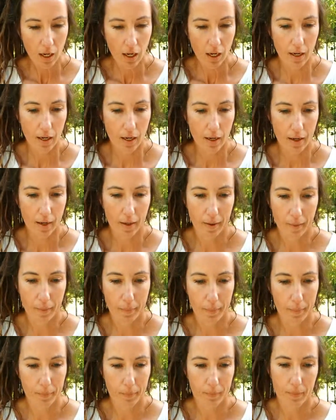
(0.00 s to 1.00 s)

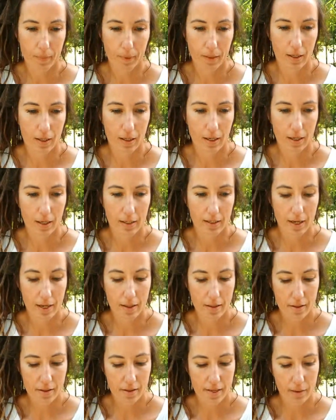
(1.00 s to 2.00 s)

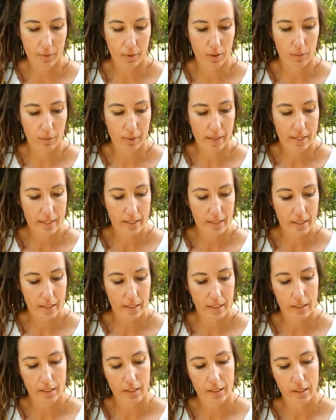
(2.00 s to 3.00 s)
Another thing would be
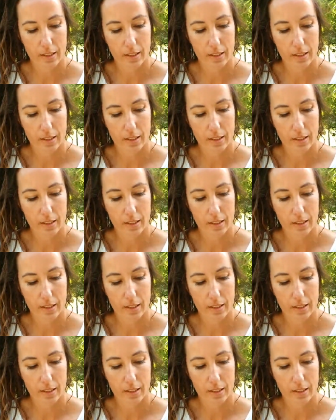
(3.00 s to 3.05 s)
to